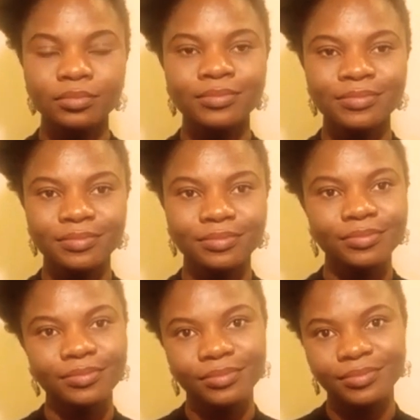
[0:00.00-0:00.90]

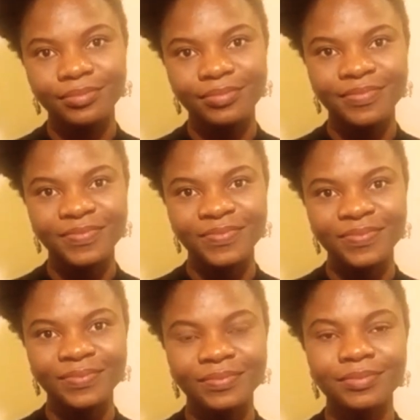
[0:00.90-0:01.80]

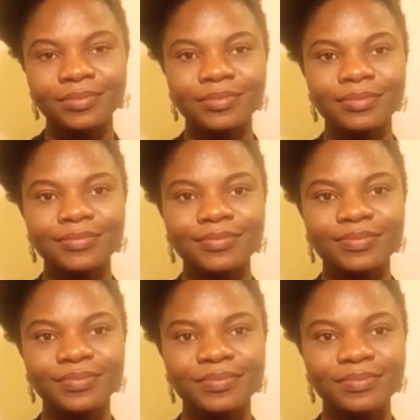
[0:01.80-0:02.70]

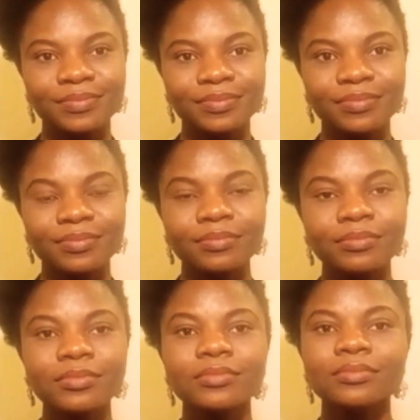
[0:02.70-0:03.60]

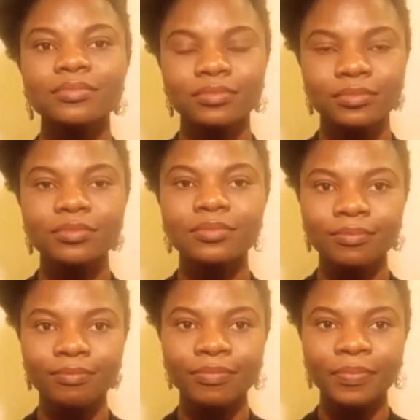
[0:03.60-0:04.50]

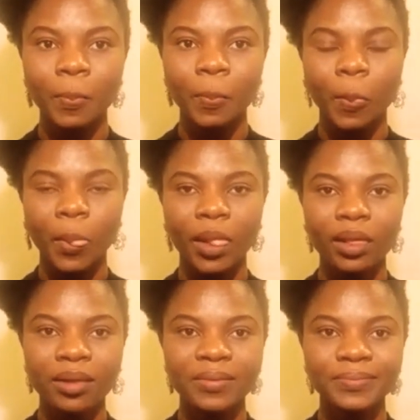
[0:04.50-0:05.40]

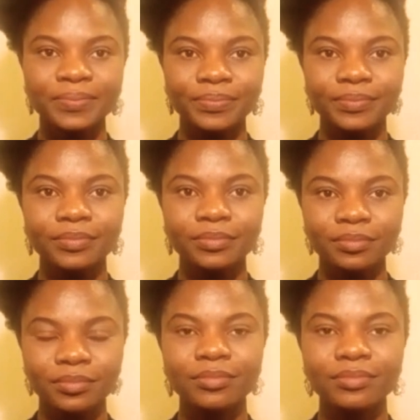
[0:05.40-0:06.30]

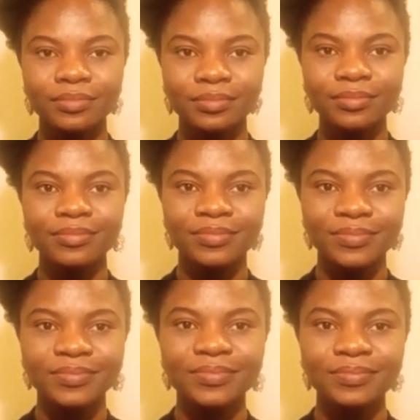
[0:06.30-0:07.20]

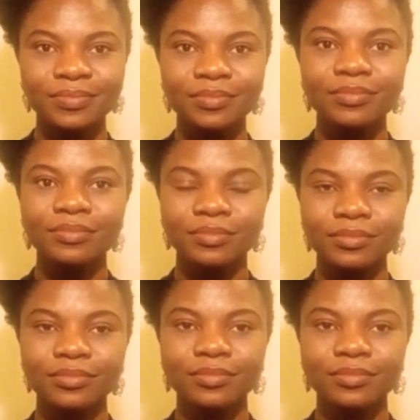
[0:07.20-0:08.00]
(not speaking)